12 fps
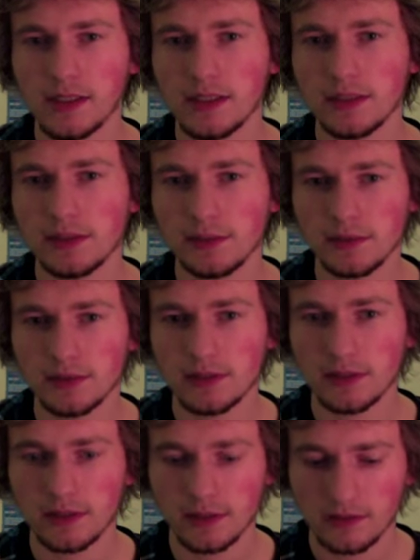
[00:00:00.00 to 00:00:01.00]
You want
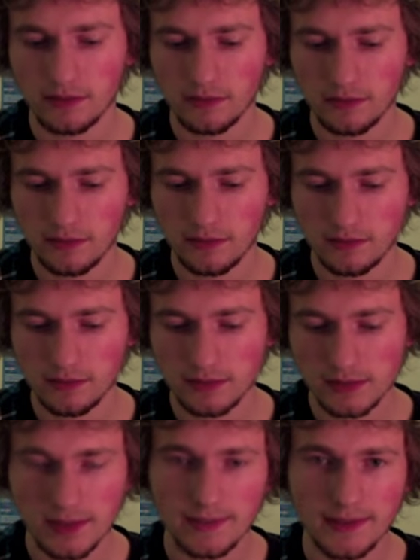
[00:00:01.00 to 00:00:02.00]
your
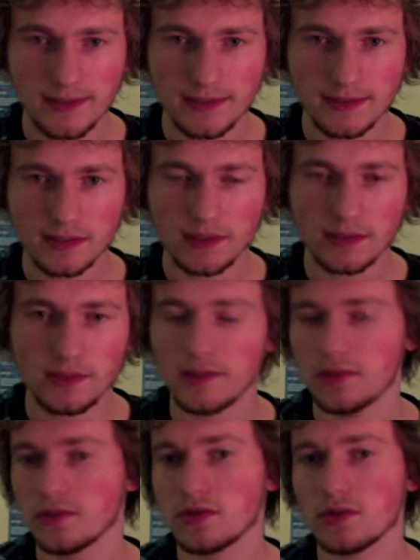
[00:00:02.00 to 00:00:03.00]
Terminators to go
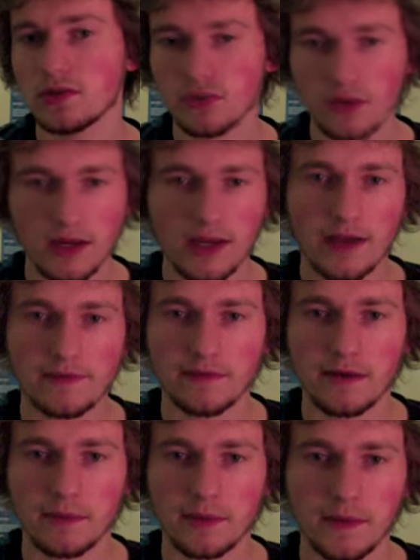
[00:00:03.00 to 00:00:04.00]
straight after
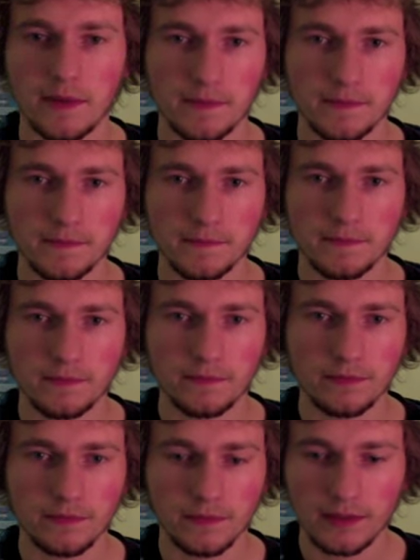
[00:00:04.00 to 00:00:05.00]
Abaddon.
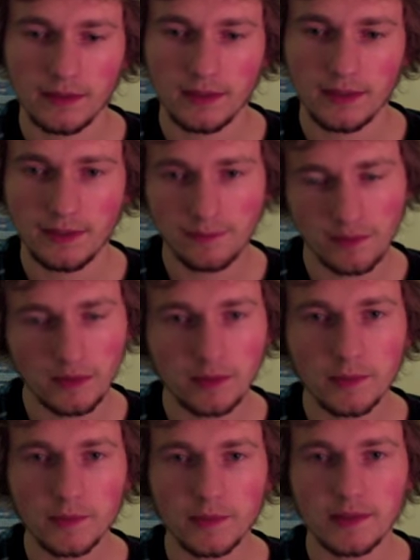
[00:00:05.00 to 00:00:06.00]
If you come
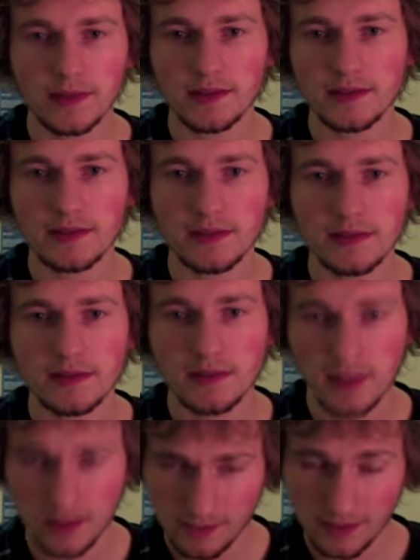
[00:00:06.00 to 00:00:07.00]
up against
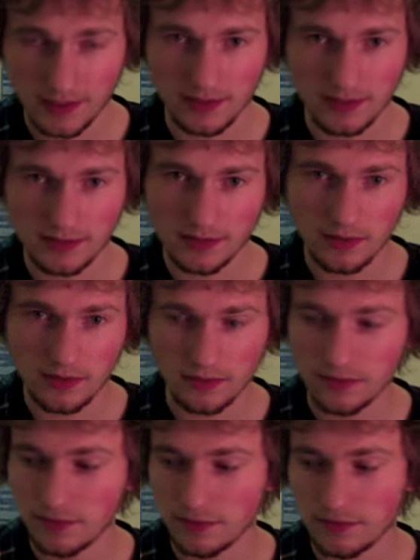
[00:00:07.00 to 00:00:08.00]
Terminators or
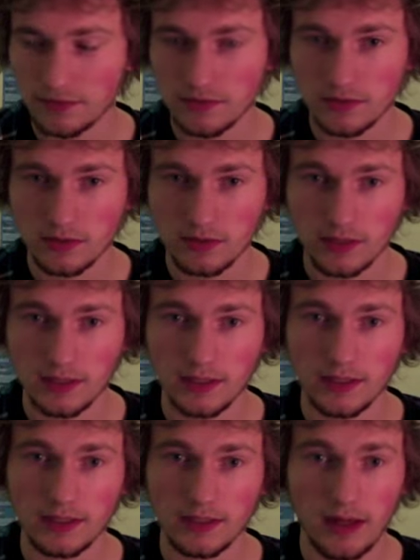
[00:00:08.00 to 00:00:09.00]
other
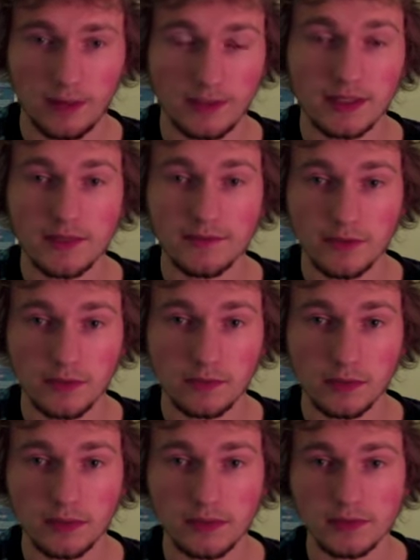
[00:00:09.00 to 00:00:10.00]
armor save
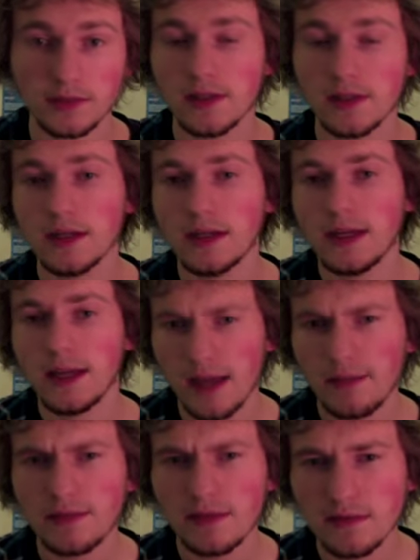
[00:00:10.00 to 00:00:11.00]
2+,
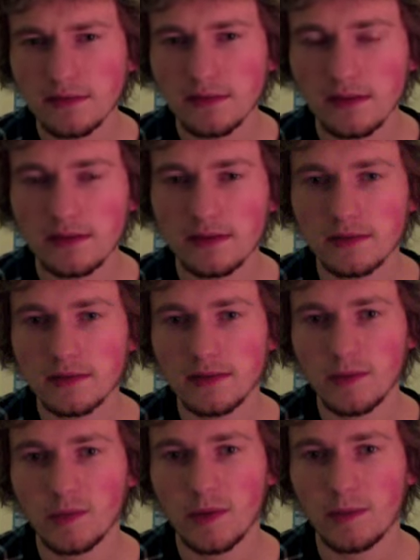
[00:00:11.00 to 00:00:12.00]
Abaddon's got a
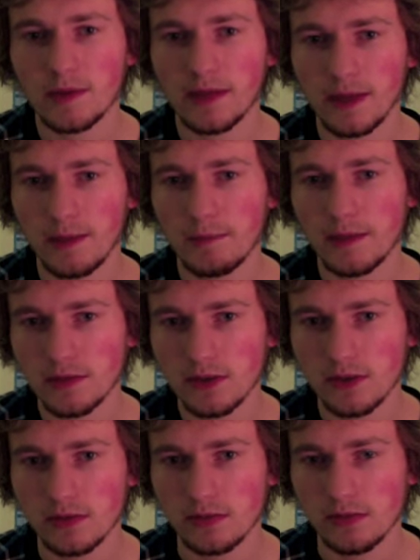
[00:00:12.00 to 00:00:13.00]
demon weapon at
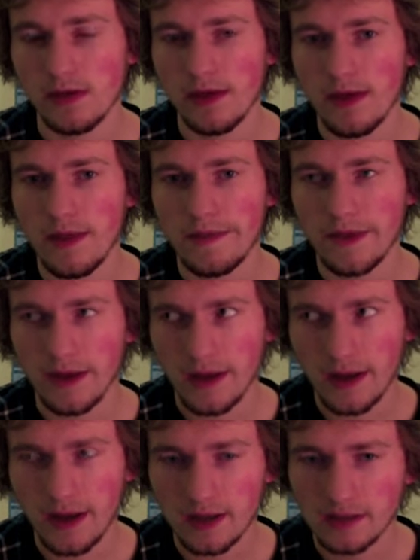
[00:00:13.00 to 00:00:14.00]
AP2 that
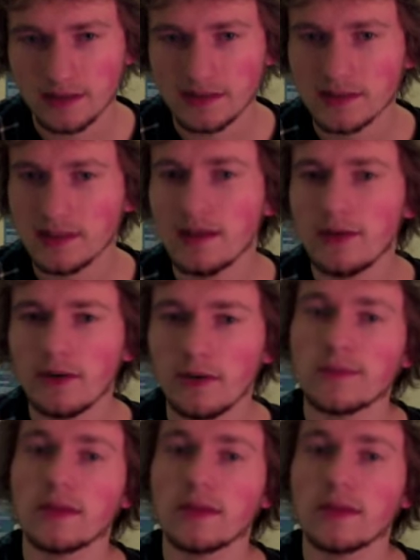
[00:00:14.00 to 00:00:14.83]
has up to